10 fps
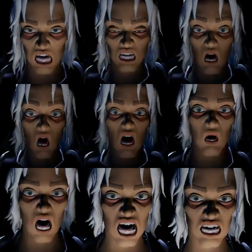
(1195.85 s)
you
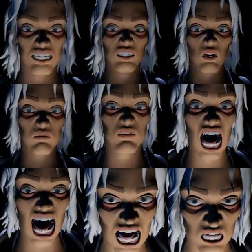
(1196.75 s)
Awake to
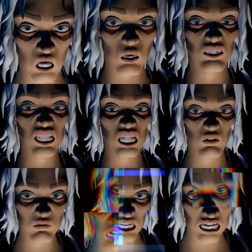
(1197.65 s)
find
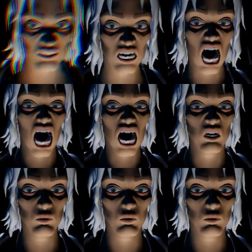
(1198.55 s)
yourself in a dark